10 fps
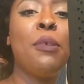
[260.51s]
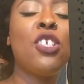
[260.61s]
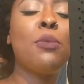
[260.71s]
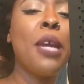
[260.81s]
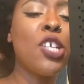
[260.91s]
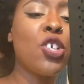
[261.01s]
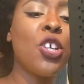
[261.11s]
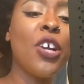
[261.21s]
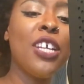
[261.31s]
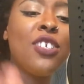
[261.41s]
But just make sure
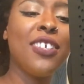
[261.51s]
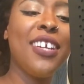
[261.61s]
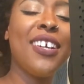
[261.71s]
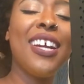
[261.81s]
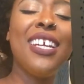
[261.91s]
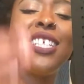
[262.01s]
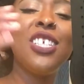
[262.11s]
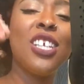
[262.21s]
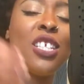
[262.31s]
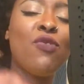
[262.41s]
your engineer is
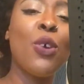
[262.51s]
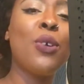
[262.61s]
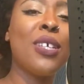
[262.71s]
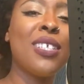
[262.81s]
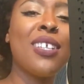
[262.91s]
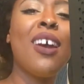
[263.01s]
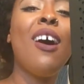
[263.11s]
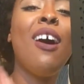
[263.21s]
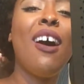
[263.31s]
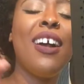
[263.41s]
just focused
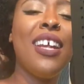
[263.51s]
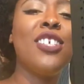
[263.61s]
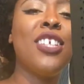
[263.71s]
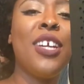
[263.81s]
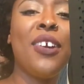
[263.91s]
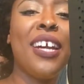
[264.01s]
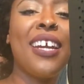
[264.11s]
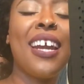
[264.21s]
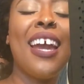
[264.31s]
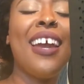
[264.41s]
on
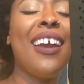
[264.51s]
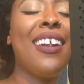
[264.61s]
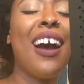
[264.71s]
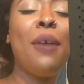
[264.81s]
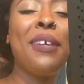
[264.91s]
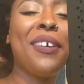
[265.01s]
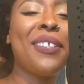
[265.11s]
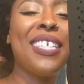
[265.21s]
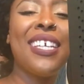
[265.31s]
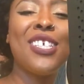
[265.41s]
engineering. And I'm
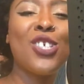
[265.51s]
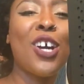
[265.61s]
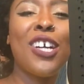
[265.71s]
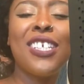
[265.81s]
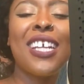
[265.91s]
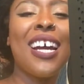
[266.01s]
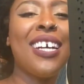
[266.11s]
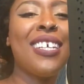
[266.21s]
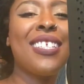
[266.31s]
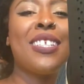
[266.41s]
guilty as charged,
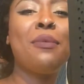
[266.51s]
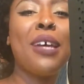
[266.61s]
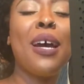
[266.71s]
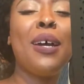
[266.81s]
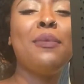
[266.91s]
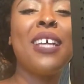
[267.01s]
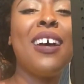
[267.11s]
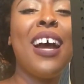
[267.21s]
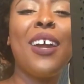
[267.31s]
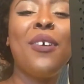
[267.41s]
guys. Sometimes
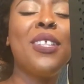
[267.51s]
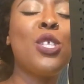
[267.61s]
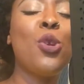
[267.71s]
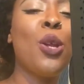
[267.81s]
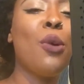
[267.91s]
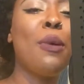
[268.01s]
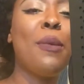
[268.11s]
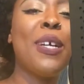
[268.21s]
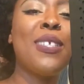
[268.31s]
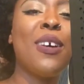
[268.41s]
I go in the studio by
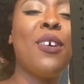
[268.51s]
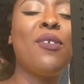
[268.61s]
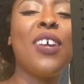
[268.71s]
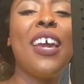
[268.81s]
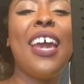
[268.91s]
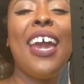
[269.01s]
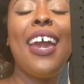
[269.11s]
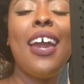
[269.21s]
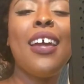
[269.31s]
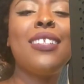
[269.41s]
myself,
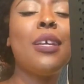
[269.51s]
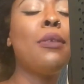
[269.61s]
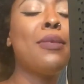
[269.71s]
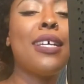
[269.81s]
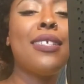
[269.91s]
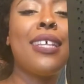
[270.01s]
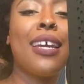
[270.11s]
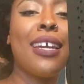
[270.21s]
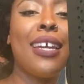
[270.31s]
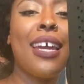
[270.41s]
and sometimes I
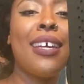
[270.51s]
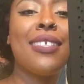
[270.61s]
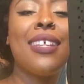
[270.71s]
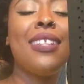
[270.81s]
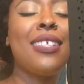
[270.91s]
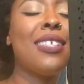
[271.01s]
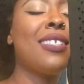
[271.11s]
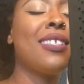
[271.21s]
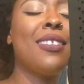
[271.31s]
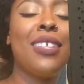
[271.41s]
second guess, and this
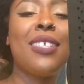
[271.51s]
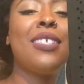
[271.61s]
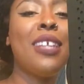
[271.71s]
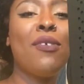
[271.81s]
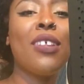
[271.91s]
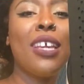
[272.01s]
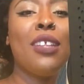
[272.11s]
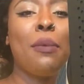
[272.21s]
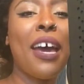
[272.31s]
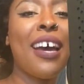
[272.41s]
is definitely
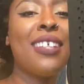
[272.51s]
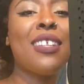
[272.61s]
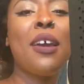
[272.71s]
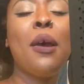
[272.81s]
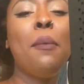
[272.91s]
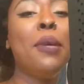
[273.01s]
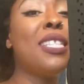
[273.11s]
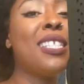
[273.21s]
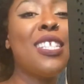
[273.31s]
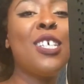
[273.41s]
in the past,
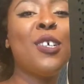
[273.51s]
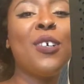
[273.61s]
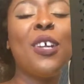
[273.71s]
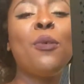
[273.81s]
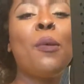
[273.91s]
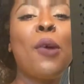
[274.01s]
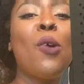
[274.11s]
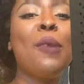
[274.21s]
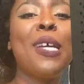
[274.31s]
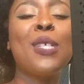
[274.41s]
but still there were
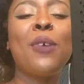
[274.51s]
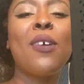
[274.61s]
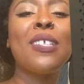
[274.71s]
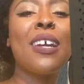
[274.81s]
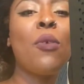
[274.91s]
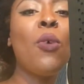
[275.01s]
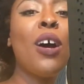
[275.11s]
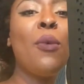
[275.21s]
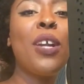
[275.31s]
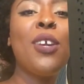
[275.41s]
moments where I was like,
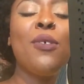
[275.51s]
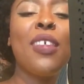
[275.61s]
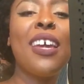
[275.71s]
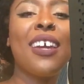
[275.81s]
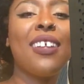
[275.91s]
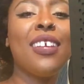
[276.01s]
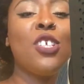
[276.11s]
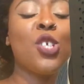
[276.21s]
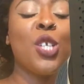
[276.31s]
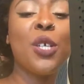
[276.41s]
well, what do you think? And the
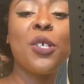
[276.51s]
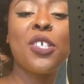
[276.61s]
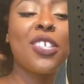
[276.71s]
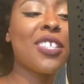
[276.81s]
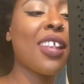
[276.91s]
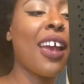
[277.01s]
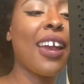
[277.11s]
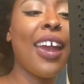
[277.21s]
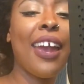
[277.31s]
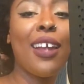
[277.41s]
engineer's just
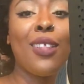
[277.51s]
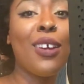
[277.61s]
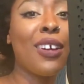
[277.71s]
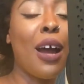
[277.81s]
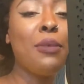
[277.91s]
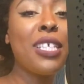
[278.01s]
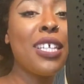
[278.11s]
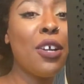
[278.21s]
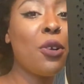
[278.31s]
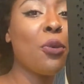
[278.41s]
like, hey, look, I'm
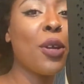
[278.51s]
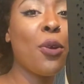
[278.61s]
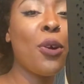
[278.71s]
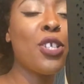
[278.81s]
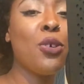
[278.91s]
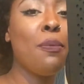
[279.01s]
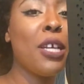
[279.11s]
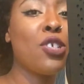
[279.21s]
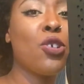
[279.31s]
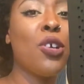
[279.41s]
just here to record you and
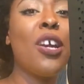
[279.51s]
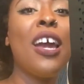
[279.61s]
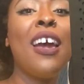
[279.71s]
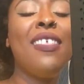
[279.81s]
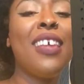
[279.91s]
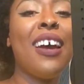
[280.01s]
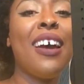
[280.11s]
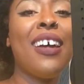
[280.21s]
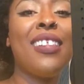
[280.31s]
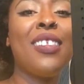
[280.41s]
make sure
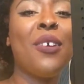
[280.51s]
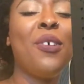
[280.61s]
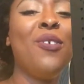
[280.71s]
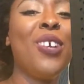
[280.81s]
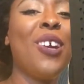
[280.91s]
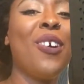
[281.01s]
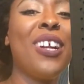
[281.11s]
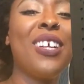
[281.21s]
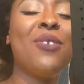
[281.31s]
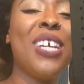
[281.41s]
that the
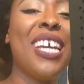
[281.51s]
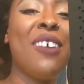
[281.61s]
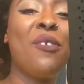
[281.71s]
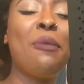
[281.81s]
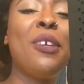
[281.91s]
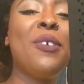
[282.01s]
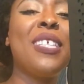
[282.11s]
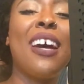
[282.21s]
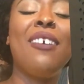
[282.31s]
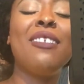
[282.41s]
recordings we get from you
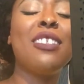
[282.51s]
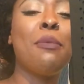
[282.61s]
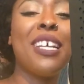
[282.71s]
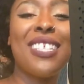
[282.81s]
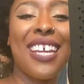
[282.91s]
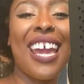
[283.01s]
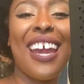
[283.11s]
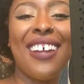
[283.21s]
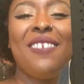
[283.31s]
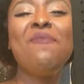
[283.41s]
sounds the best it
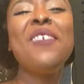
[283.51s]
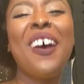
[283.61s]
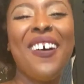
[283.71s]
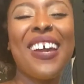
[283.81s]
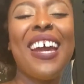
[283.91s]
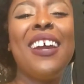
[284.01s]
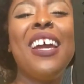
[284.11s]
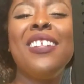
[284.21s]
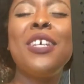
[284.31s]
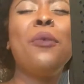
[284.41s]
can.
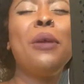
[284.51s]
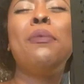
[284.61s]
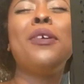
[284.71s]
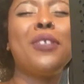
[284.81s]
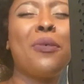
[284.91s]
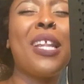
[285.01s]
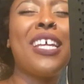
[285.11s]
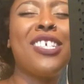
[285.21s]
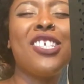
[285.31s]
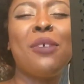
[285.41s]
Okay, until we built a
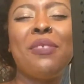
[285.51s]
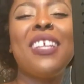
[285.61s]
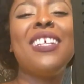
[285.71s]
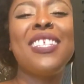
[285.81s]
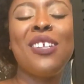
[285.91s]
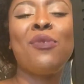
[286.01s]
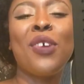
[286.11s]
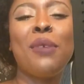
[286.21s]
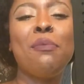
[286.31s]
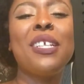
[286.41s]
relationship, then it's
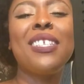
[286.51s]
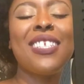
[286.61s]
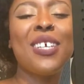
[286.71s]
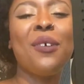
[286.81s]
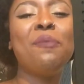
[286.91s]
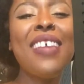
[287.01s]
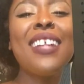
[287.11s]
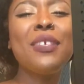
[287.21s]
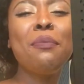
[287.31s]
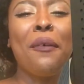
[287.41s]
different, but still,
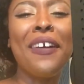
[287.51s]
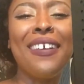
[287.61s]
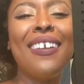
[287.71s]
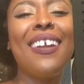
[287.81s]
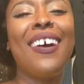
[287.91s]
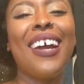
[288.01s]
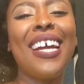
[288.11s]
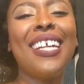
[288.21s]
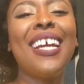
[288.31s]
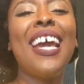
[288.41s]
that's important. All
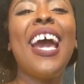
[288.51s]
right.